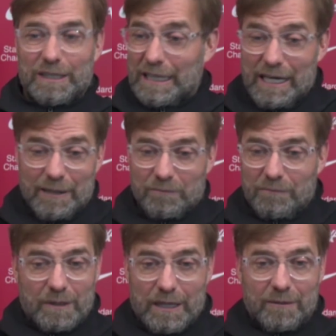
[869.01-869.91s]
And I'm
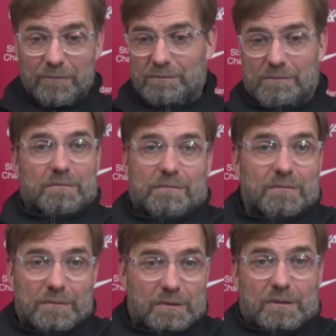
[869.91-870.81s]

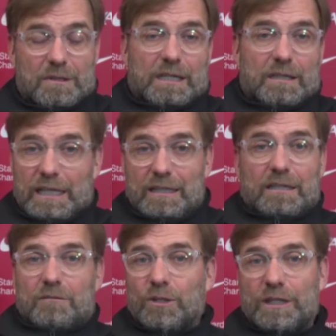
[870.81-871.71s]
on it, in it,
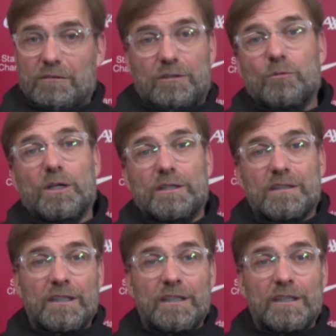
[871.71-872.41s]
whatever you want.